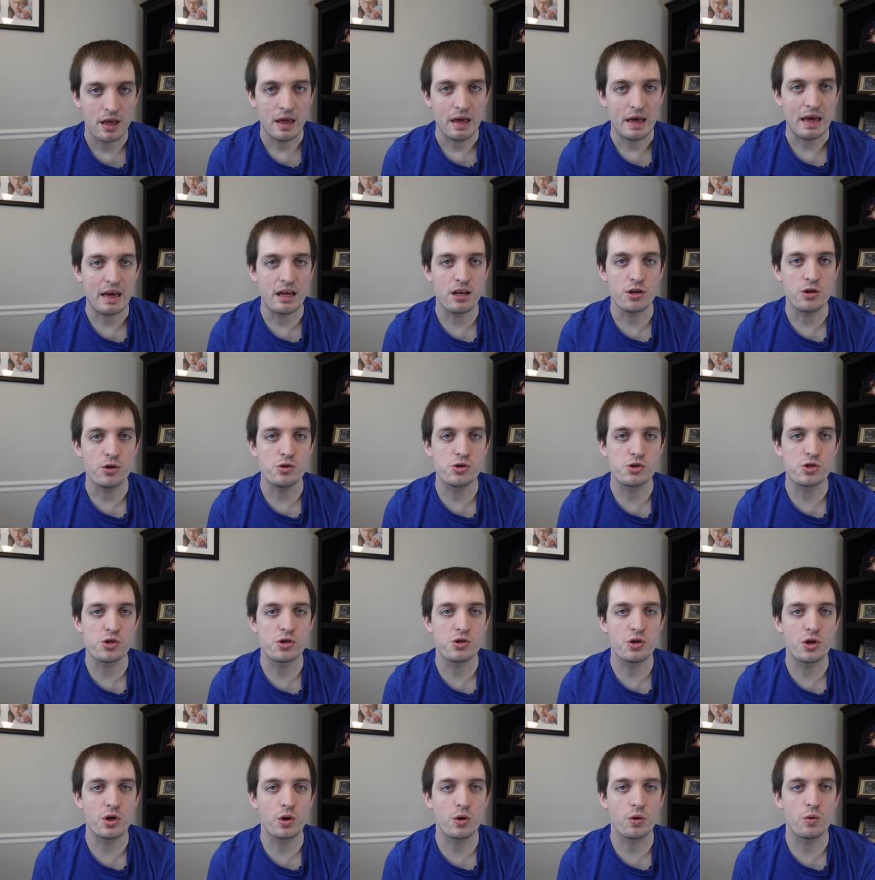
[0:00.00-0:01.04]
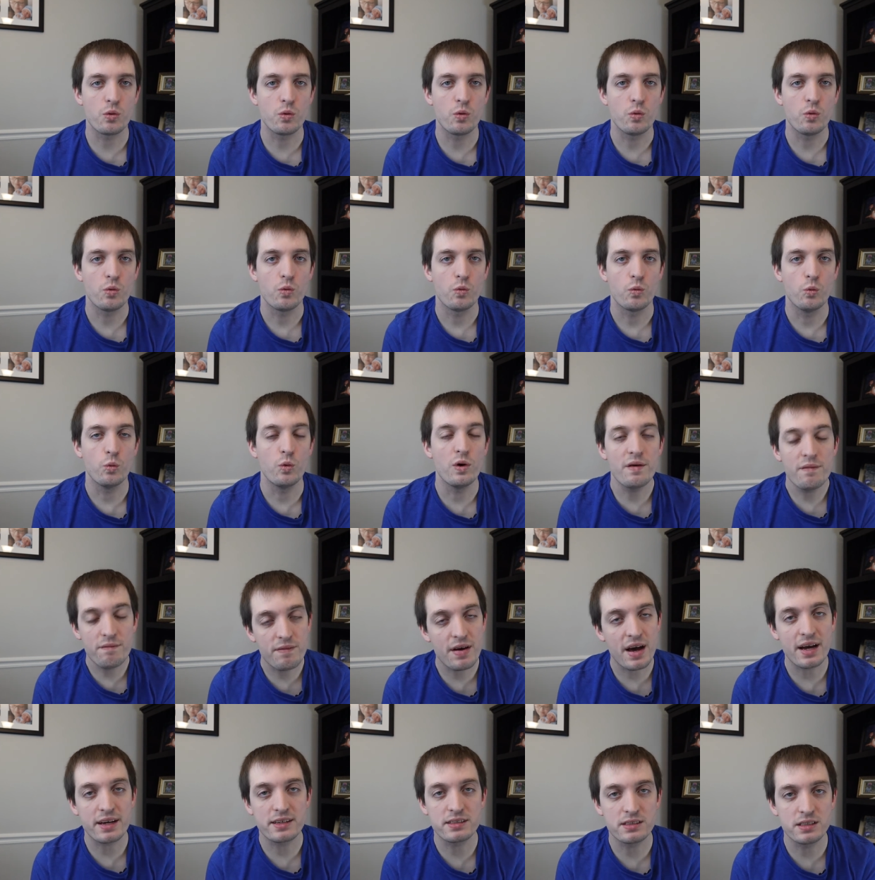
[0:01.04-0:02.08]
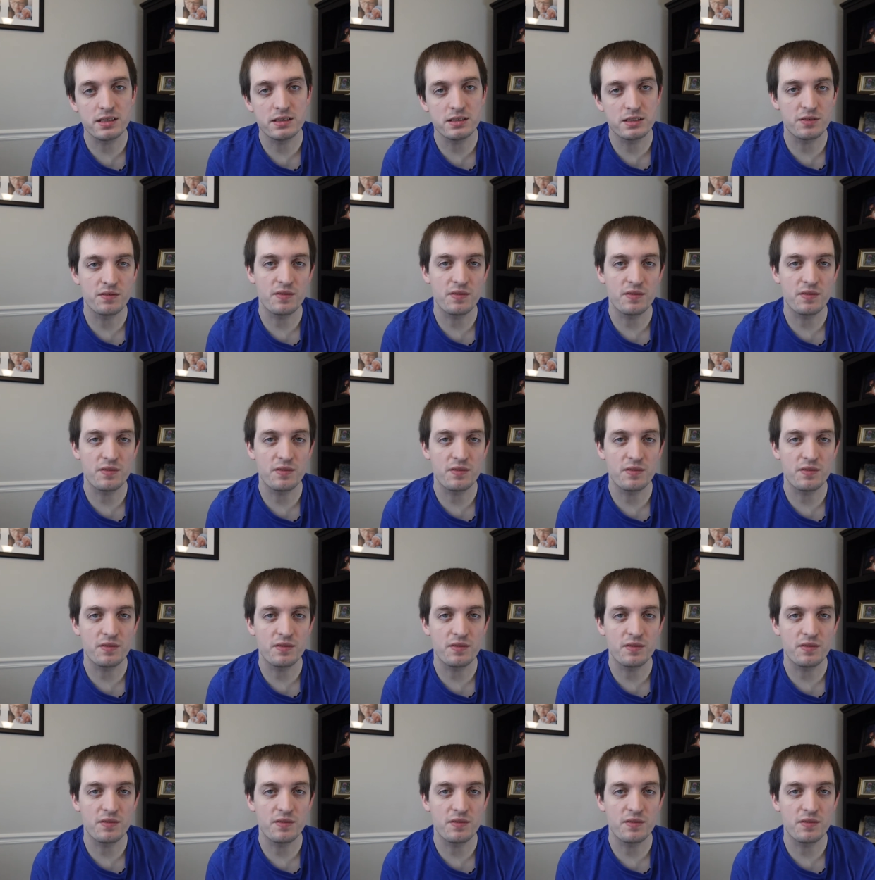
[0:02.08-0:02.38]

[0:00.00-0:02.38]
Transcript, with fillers: and you should know what vaccines have